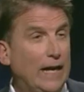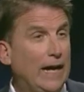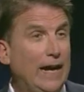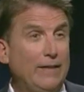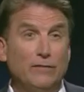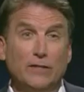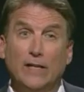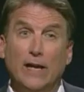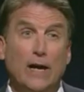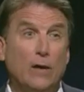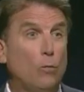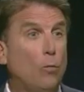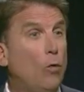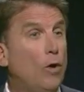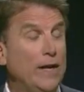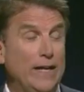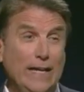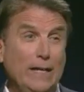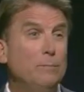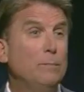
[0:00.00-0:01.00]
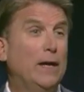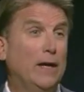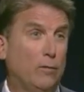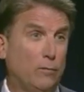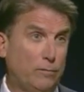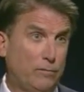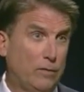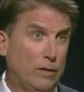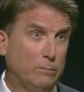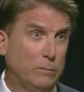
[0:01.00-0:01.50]
I haven't got one
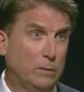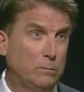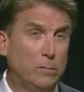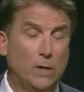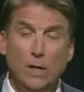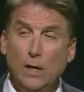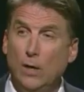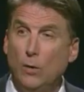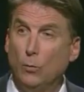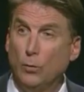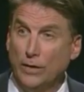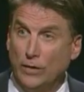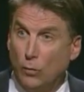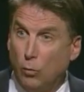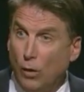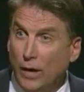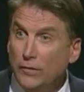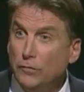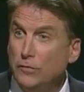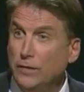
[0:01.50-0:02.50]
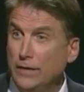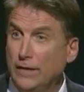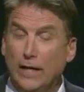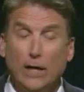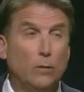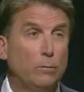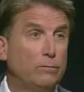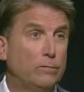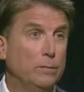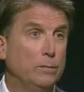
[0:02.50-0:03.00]
email from him requesting
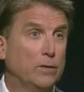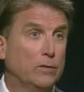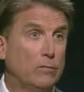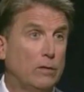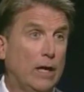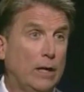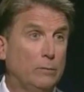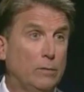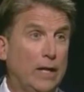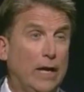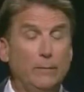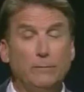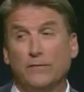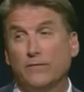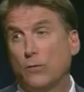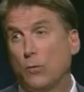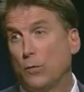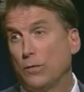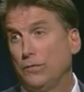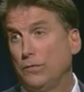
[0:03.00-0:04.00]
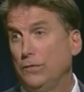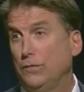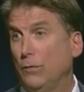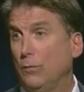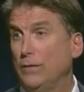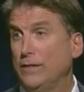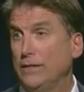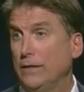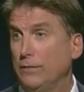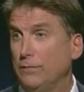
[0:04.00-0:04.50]
help from the crime lab. Of course, he's
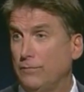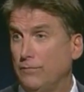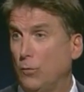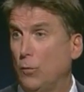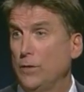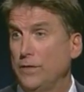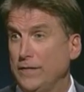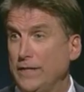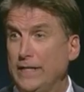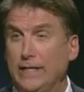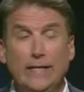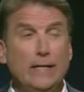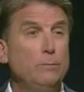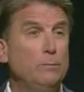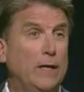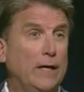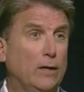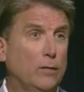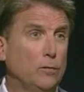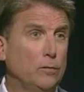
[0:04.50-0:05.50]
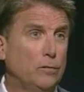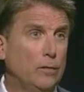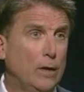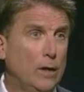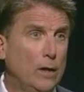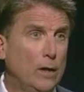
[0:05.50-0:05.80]
only done 14 emails